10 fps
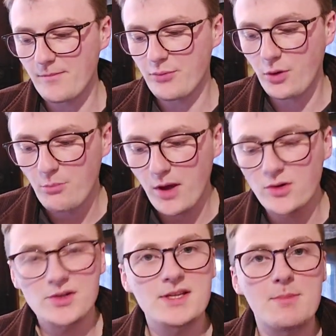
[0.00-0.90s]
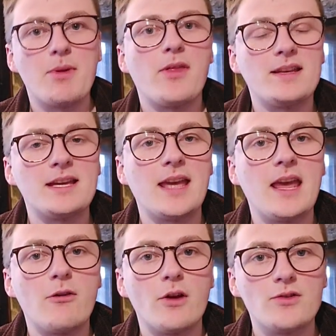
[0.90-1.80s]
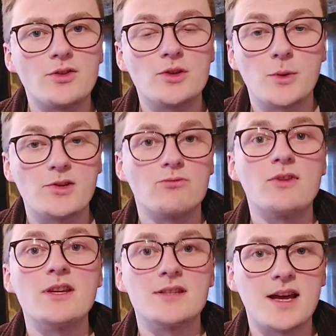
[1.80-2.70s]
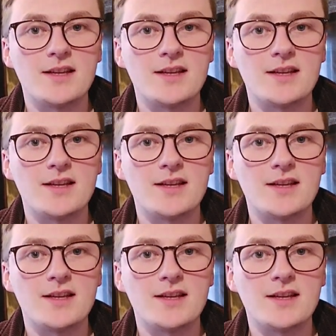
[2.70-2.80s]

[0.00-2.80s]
promote sympathetic heroes onto which a reader's